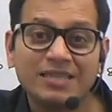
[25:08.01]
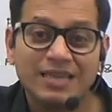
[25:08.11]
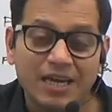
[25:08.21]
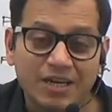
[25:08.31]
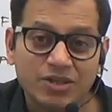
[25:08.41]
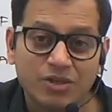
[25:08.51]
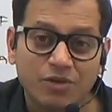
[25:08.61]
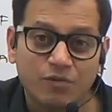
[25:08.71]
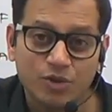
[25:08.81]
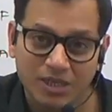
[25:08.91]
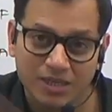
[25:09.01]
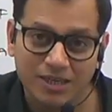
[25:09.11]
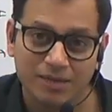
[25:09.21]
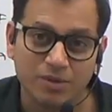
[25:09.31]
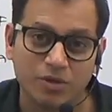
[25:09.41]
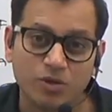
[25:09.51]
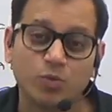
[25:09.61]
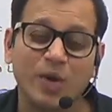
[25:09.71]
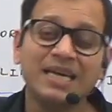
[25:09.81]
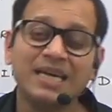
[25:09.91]
the direction of ocean current, because
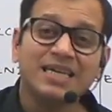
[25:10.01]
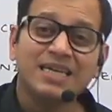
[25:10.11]
while